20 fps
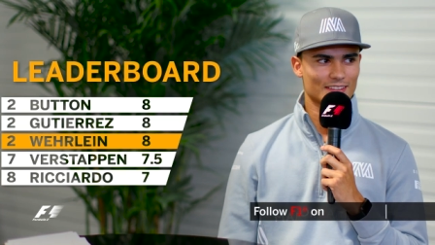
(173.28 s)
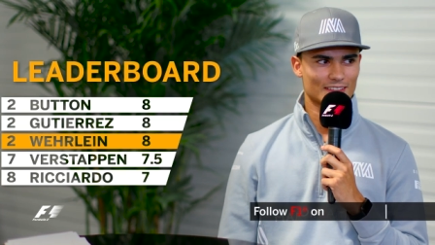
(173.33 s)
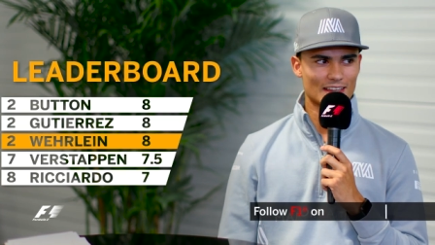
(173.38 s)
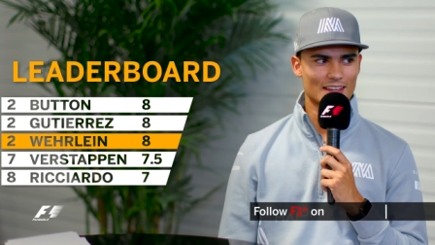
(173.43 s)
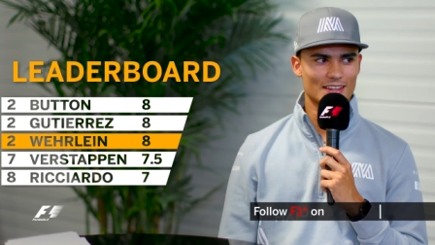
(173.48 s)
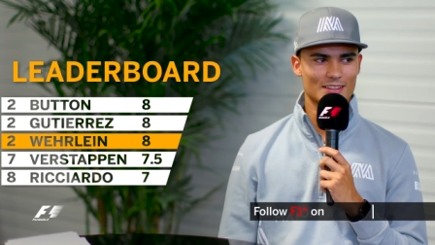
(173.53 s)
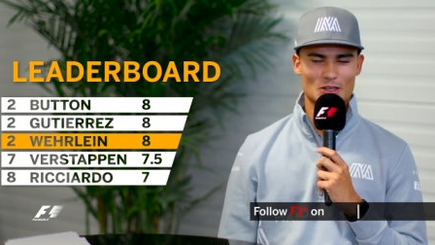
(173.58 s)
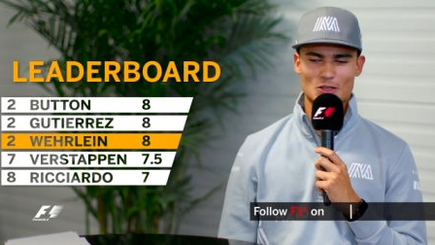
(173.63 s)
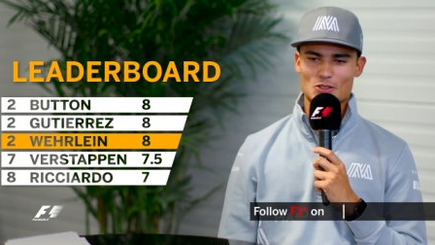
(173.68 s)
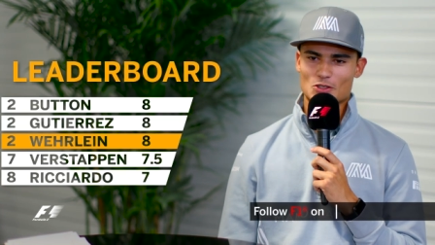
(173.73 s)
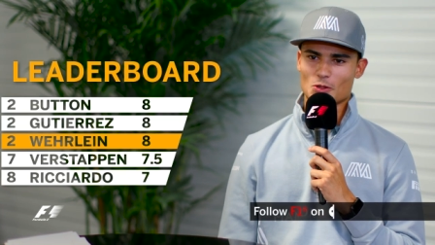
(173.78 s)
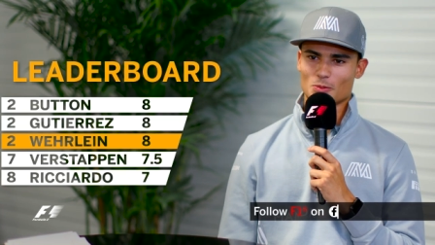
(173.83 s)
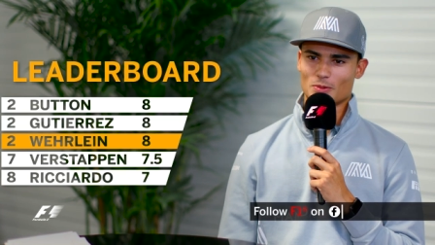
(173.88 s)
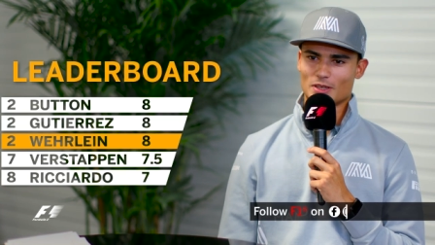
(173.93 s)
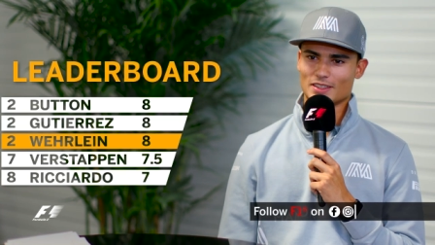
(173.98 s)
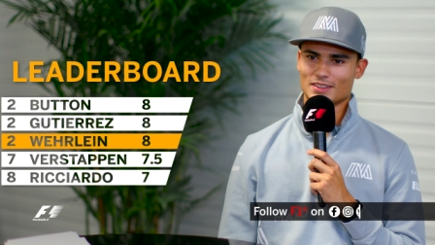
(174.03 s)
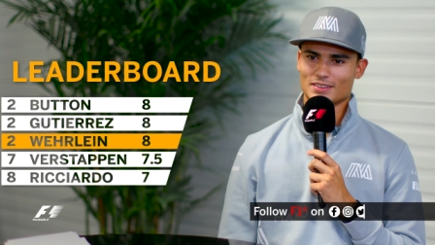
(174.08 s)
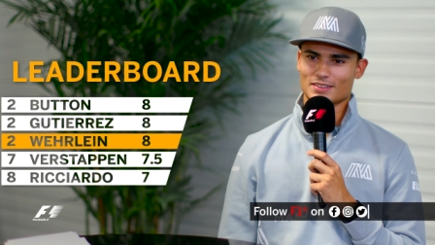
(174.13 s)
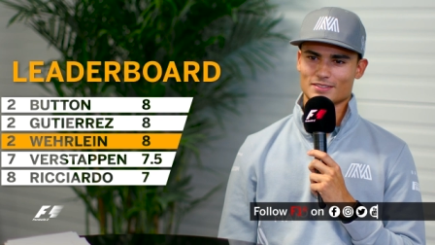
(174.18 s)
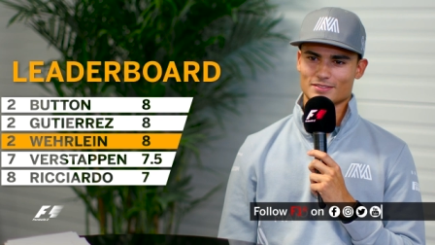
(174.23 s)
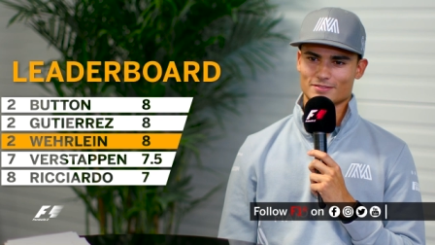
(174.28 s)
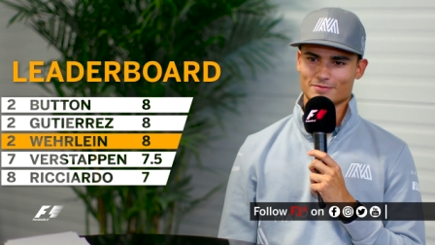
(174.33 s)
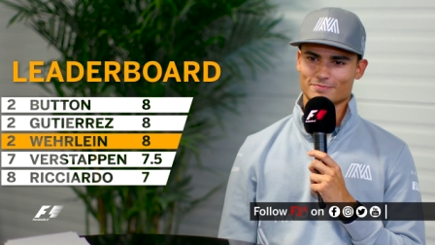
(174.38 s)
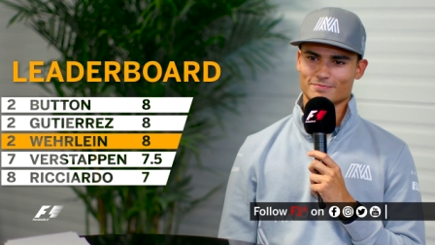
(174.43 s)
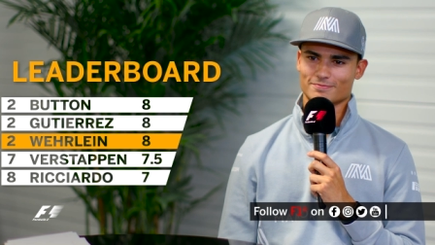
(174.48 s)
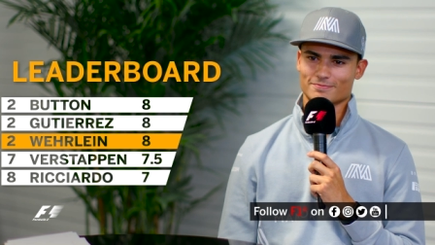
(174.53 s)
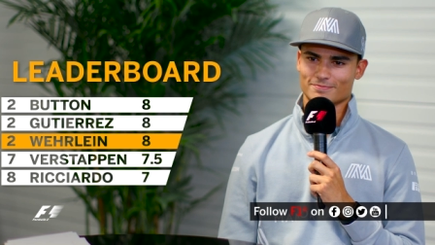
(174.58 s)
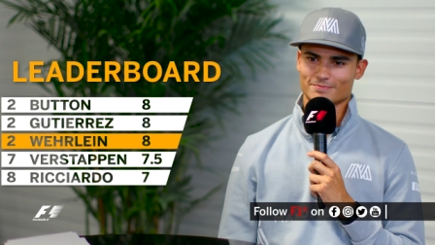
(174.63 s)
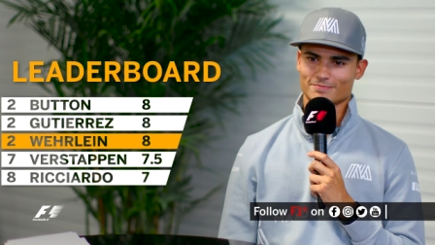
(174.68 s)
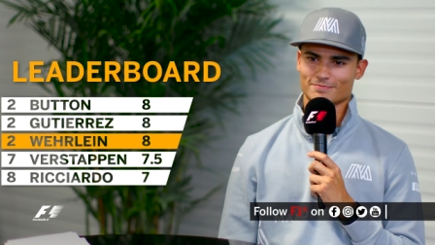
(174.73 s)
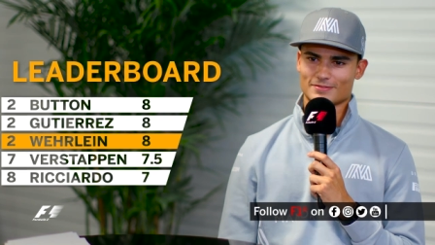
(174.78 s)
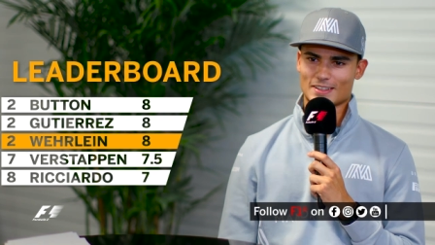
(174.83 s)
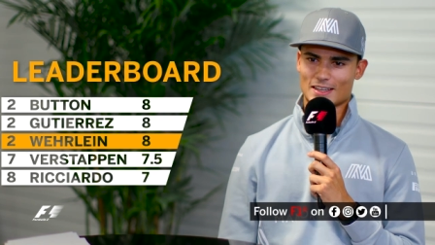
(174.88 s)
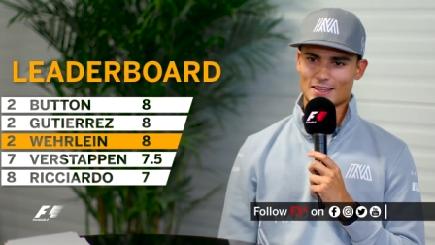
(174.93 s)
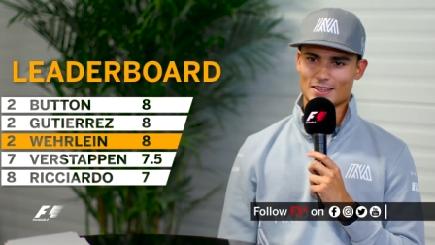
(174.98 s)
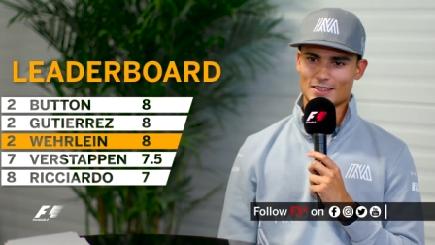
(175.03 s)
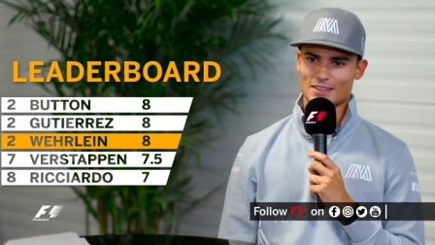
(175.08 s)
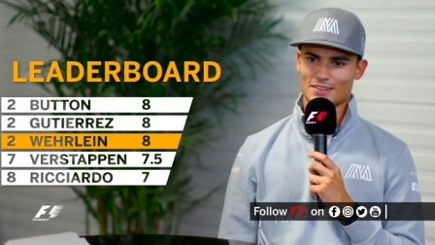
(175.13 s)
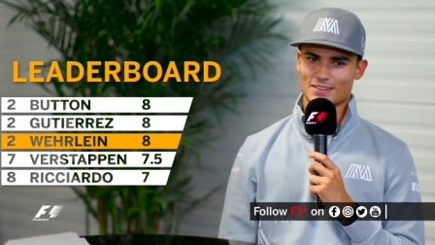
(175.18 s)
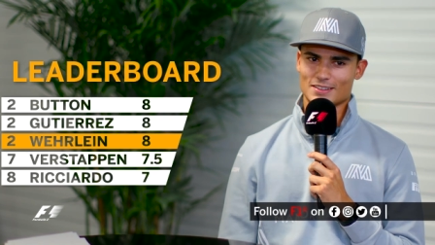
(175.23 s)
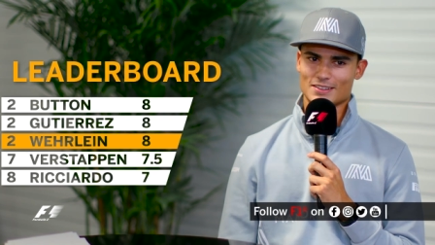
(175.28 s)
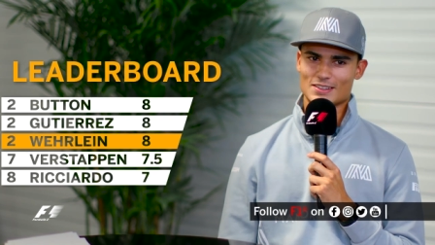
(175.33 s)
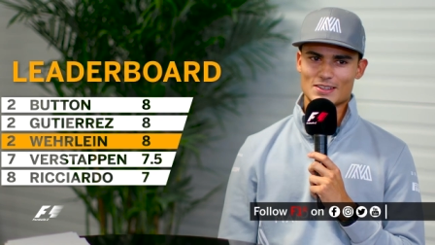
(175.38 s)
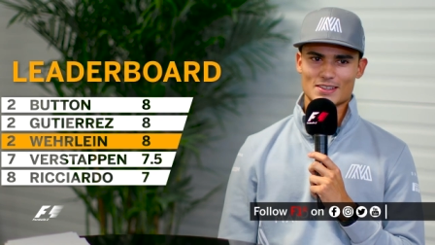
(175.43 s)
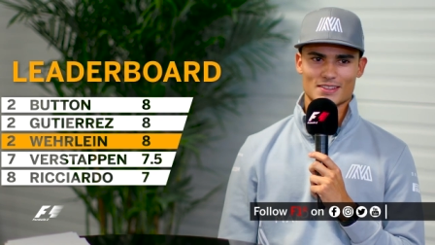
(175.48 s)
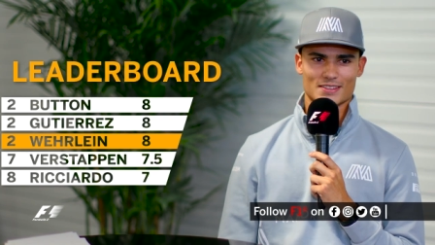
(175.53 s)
Yeah, not so bad. Uh,